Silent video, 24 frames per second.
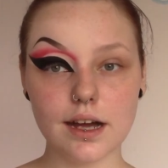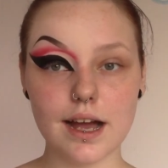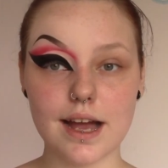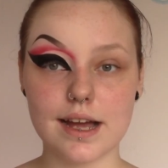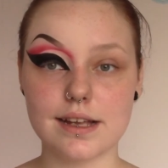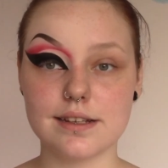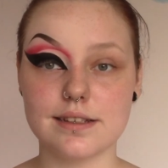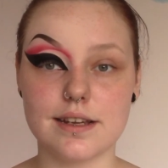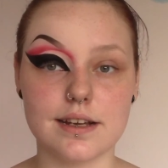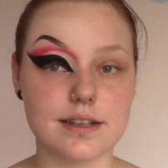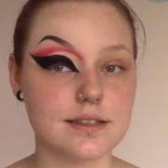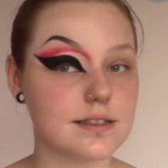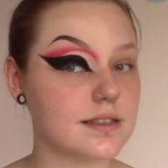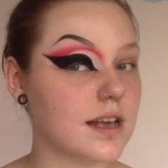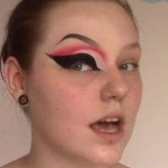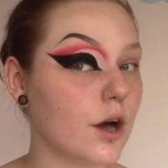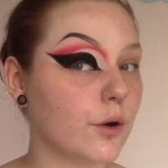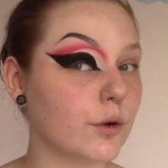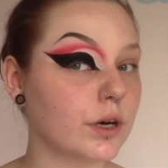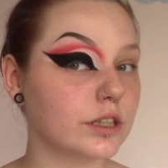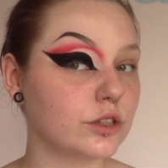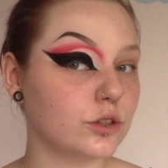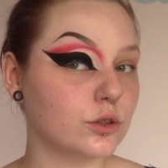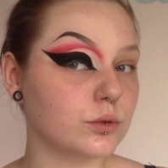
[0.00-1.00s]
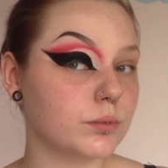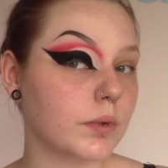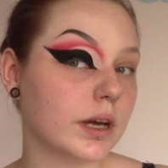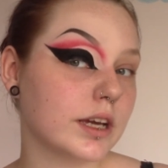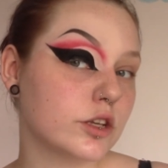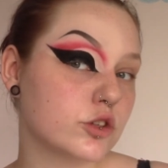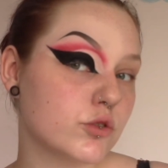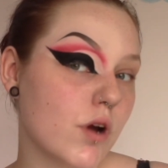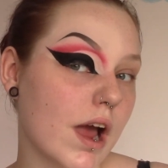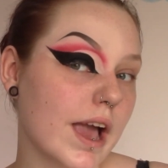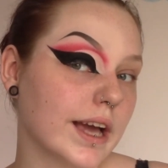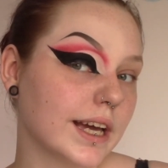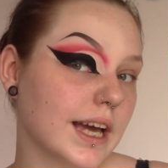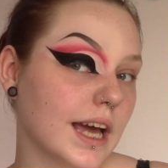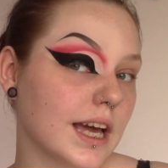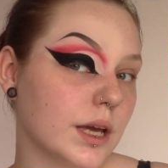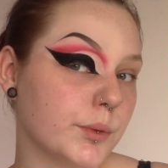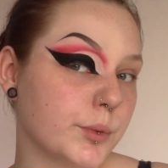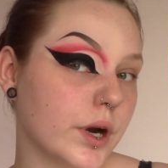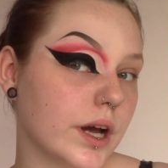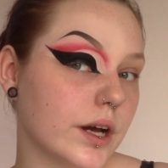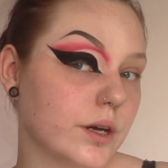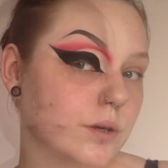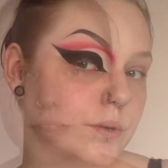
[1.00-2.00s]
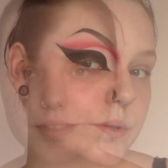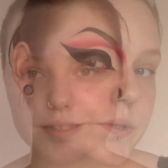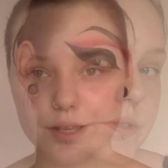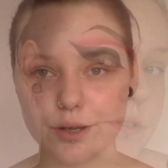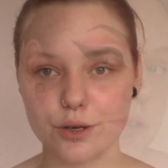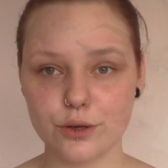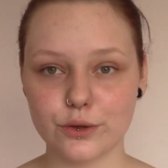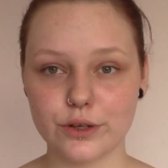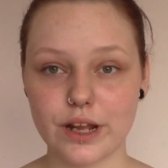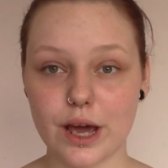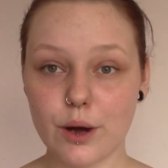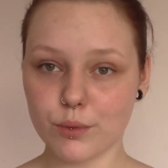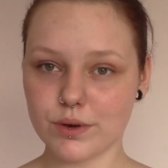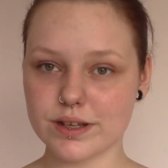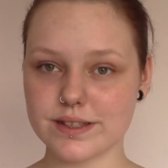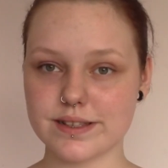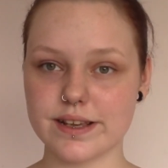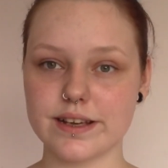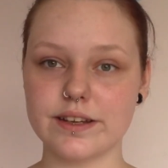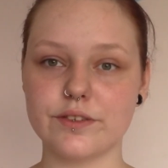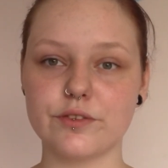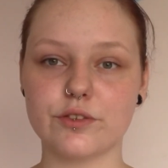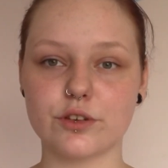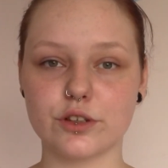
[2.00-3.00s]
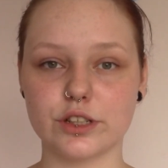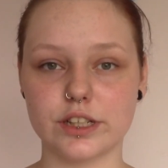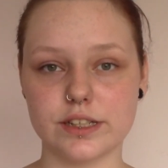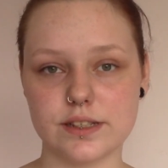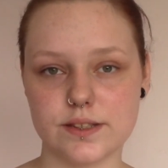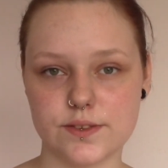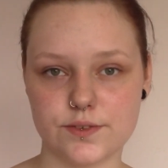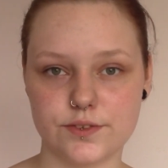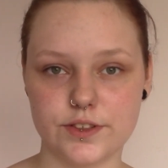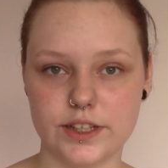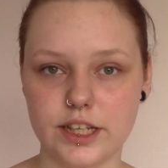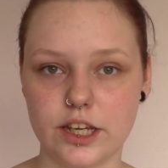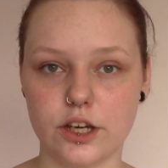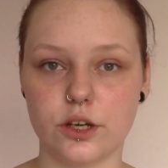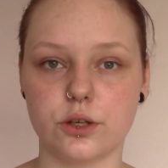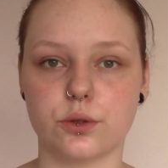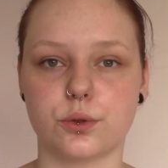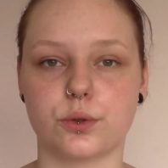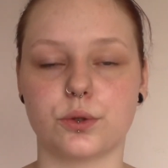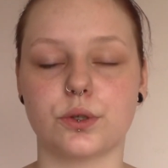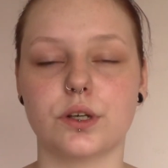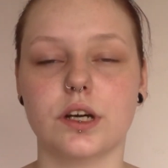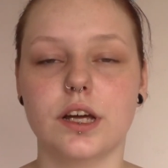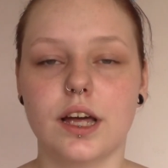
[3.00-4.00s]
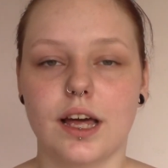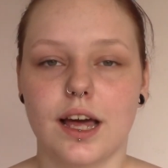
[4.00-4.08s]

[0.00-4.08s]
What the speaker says: And that's how I do my drag eyebrows. So that was it for this video.